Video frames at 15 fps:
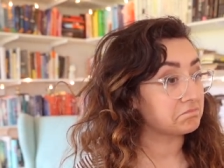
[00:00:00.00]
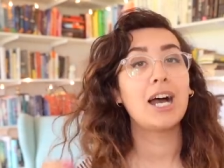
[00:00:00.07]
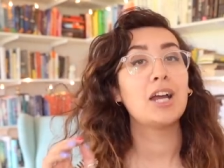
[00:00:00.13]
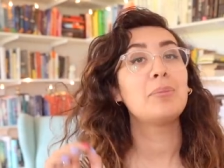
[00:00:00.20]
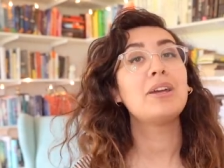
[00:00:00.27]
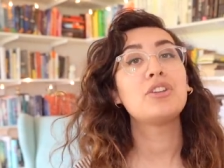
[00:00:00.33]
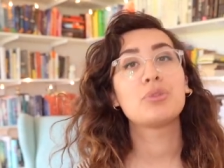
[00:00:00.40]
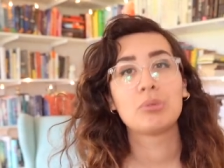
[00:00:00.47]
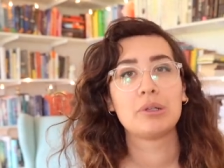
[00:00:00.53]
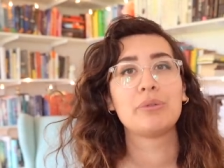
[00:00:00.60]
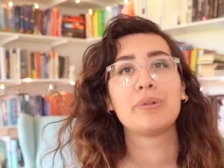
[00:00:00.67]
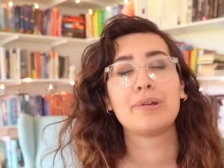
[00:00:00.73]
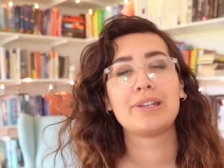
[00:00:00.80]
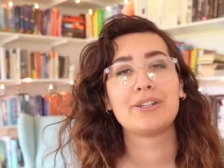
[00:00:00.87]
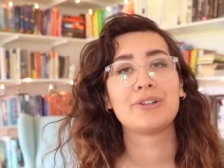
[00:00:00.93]
I meant to
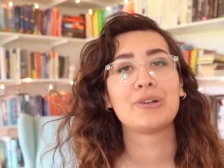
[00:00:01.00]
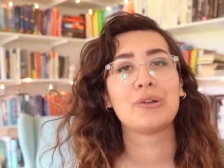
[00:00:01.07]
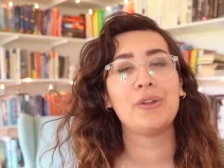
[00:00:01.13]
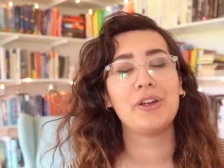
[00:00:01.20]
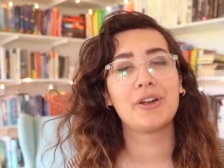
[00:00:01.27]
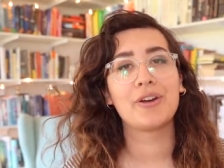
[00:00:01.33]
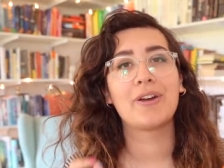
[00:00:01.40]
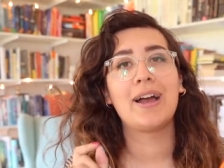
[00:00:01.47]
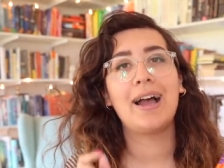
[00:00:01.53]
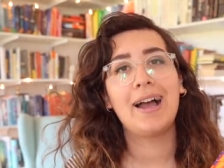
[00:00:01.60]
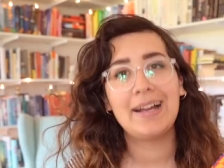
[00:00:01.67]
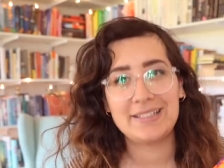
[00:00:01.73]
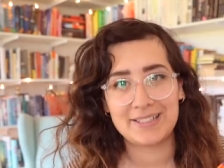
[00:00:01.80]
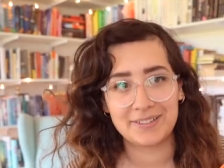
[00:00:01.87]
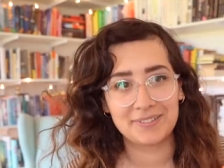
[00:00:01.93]
reread it earlier,
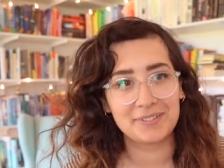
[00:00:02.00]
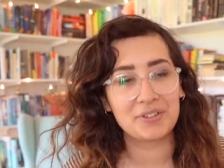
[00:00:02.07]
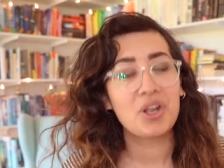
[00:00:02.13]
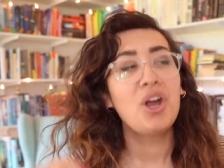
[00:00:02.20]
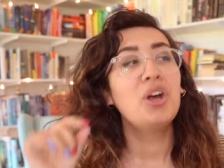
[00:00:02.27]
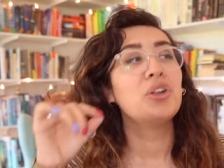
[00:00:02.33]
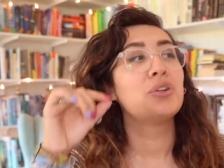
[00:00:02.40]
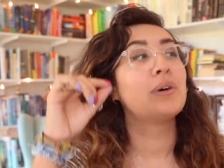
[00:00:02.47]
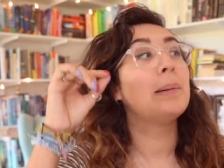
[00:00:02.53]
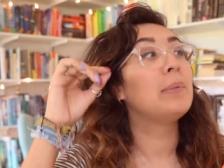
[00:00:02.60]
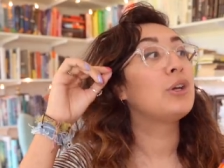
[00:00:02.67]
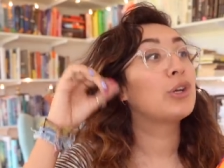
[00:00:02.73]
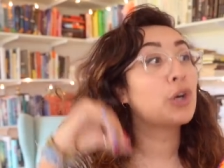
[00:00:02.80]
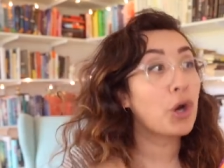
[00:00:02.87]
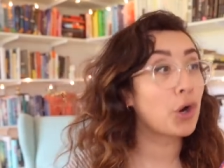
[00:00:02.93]
I didn't. So I'm
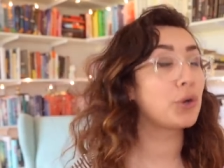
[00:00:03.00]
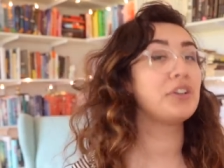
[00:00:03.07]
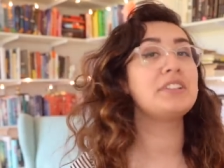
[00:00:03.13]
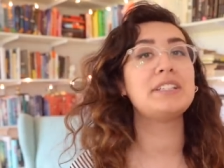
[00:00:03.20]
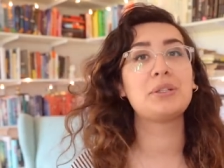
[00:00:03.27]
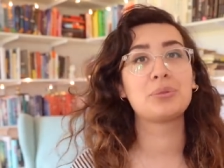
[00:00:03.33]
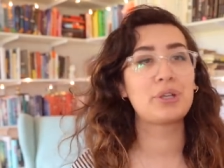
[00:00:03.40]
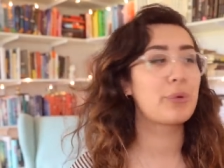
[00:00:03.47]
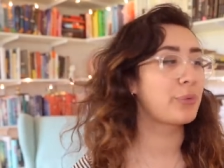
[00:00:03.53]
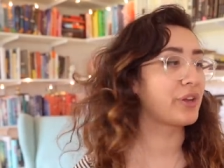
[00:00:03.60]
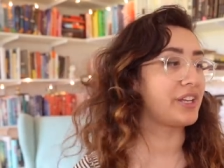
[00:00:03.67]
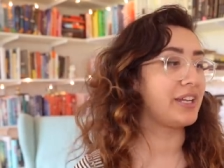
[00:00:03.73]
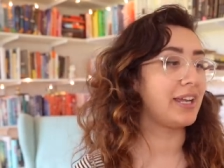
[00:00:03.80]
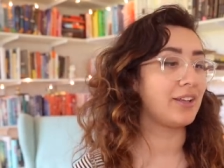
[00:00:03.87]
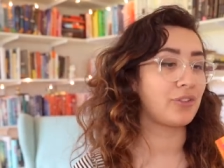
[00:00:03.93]
currently
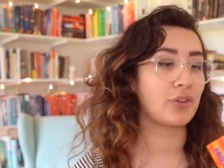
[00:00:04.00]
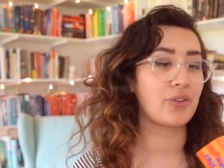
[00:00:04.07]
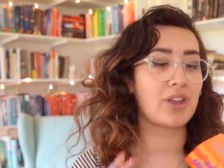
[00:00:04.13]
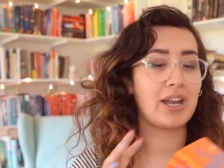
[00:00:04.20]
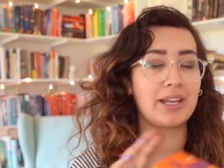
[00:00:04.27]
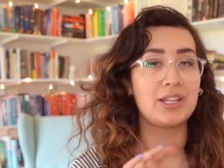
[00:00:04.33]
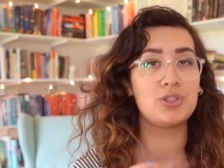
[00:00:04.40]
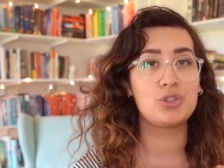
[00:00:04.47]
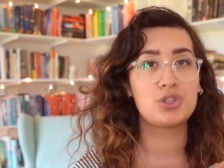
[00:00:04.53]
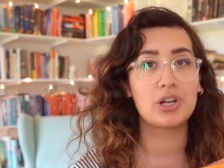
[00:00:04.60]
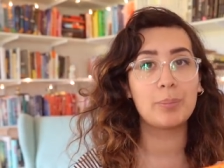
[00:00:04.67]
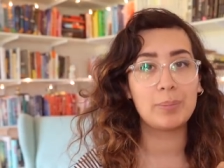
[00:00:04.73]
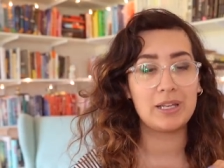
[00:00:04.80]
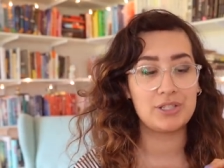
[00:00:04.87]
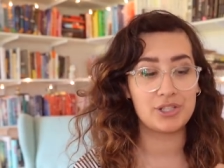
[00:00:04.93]
rereading it so that I can
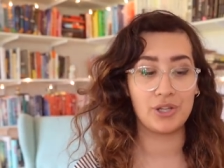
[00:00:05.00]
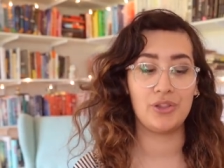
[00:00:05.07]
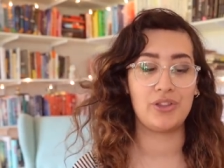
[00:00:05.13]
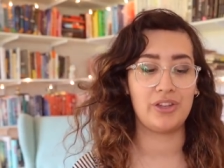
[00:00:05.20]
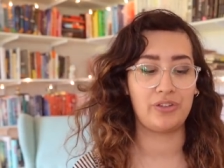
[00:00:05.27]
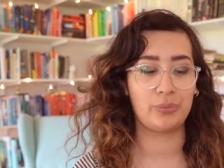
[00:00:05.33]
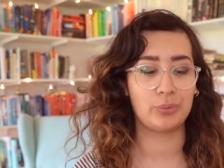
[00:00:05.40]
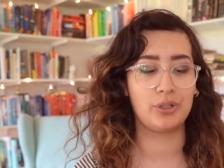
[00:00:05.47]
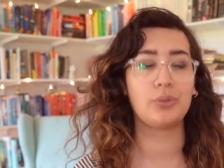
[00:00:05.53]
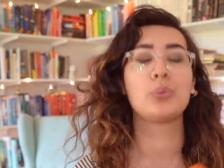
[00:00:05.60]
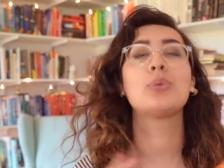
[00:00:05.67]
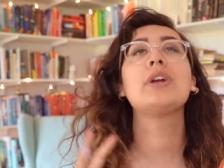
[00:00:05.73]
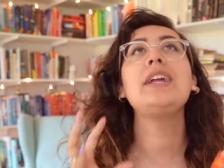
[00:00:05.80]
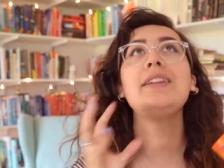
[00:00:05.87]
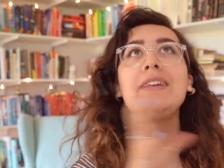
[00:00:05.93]
jump into this one,
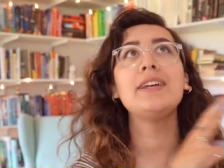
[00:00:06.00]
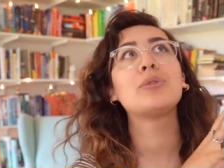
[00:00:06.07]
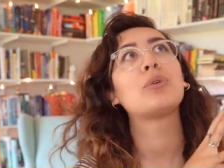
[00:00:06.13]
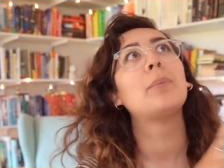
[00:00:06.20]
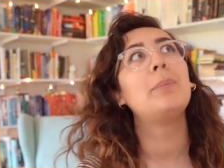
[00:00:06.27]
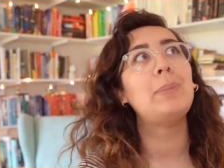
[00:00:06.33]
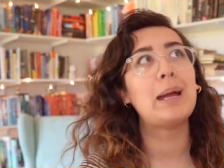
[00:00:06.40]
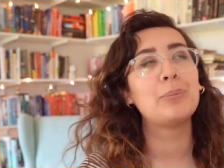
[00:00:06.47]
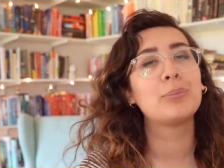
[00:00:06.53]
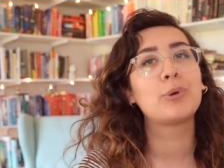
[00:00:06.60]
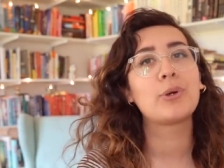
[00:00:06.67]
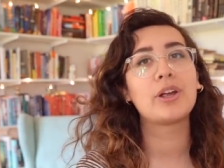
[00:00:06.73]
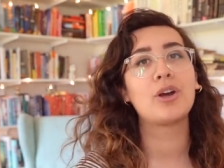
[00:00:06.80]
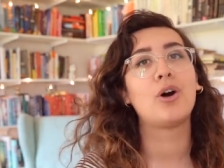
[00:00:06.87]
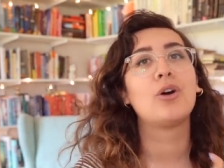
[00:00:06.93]
really
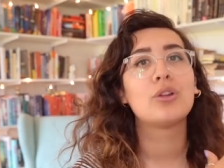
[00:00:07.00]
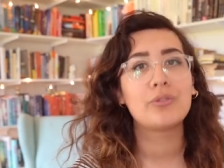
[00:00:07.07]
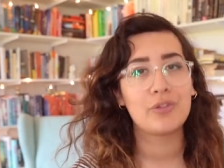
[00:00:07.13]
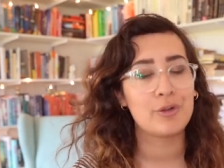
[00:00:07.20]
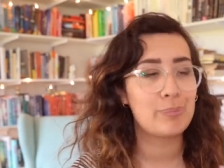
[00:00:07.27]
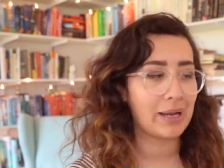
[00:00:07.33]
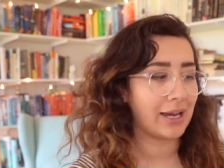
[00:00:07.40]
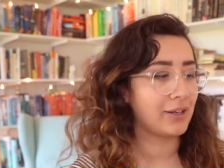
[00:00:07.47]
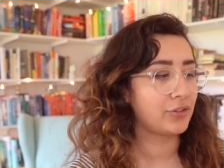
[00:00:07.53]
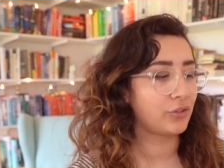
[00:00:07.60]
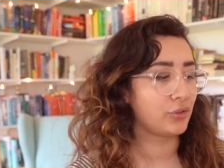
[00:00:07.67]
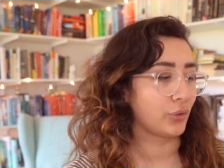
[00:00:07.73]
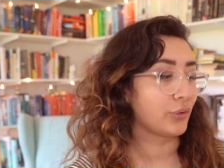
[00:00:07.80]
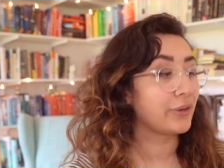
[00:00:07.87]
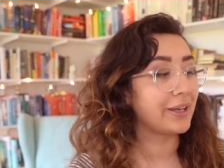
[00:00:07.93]
remembering all of the
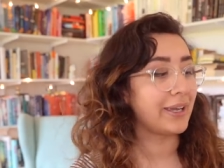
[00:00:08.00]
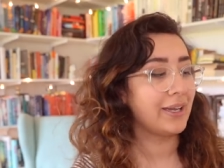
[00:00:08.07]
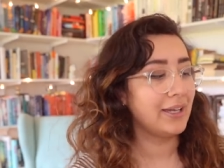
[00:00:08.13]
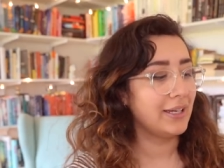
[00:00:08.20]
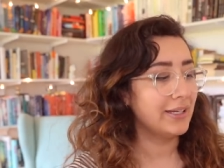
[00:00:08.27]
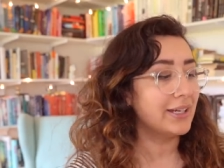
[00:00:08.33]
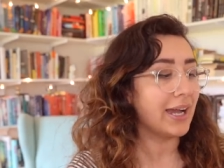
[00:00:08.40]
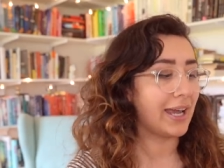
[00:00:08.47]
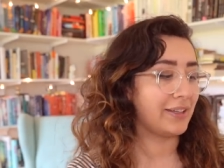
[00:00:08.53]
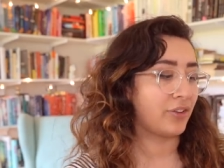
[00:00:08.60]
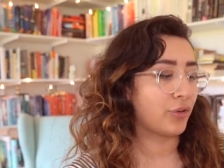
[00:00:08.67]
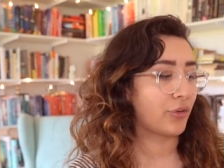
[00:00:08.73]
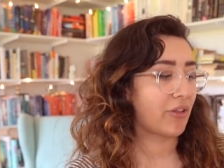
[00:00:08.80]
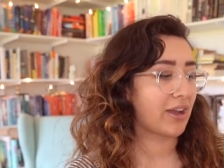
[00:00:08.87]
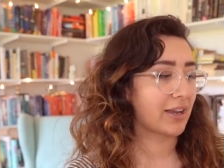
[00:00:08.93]
backstory and
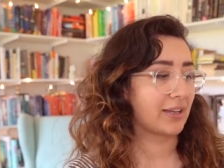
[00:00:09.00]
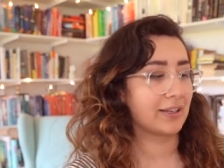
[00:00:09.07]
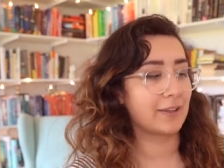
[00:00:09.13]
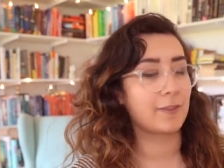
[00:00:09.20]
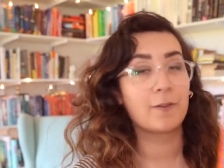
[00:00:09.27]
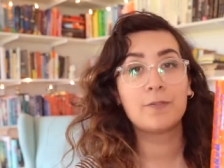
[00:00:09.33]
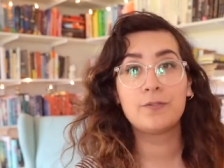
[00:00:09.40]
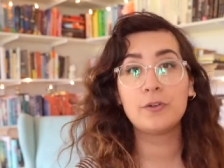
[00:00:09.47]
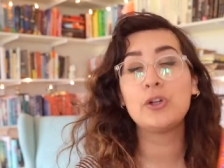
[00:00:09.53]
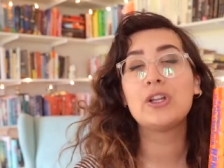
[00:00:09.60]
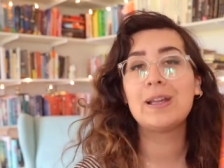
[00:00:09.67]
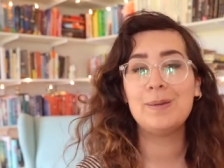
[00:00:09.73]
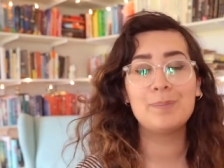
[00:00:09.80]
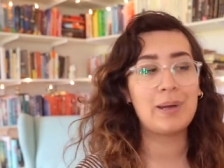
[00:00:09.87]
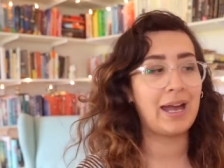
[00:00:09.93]
so that I can get the full
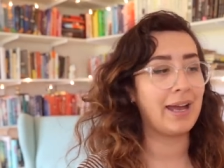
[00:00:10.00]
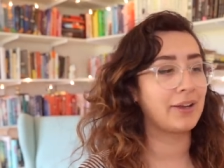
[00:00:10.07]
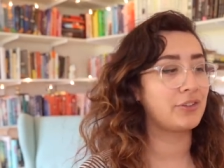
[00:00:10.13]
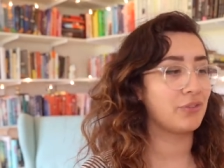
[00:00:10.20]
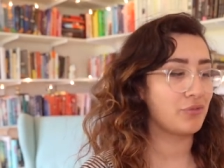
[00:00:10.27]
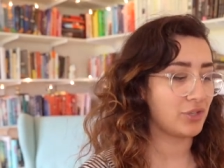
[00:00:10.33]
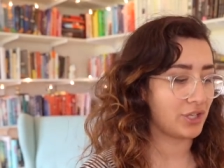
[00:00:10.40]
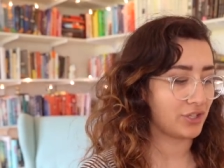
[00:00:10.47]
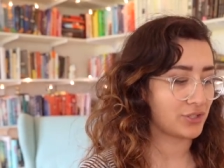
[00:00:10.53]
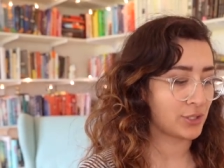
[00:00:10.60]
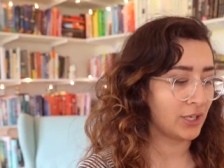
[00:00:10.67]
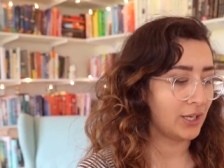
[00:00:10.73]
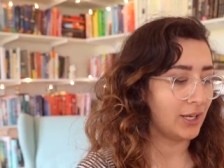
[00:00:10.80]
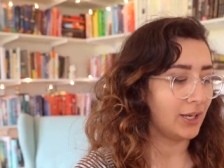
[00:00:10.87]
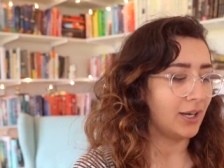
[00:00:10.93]
impact of this.
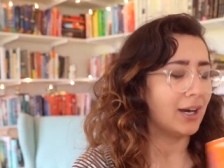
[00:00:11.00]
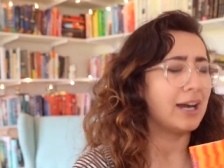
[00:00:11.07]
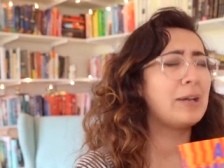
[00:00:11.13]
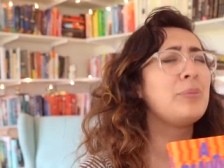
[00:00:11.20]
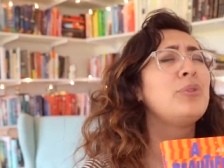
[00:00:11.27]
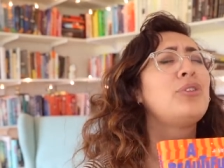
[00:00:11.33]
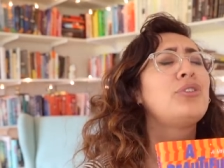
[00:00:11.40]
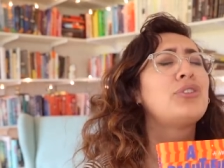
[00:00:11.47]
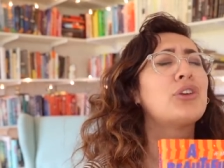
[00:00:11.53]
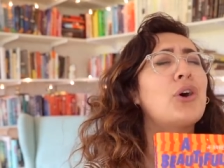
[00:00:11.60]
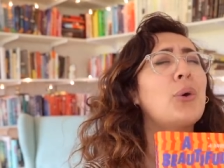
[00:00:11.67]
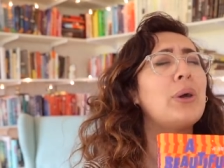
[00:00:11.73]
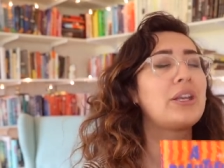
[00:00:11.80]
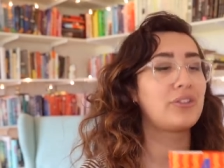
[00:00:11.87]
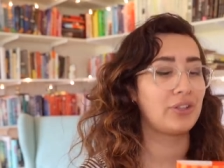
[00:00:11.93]
I'm
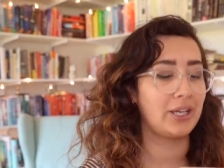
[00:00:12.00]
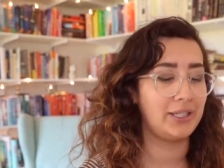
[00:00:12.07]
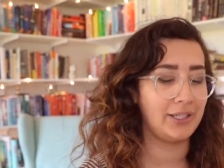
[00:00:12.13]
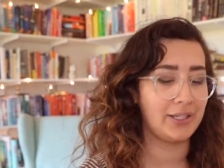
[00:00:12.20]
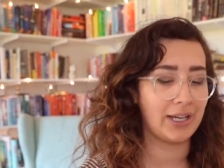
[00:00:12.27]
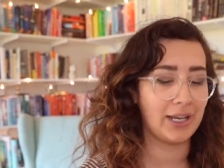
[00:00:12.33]
so excited,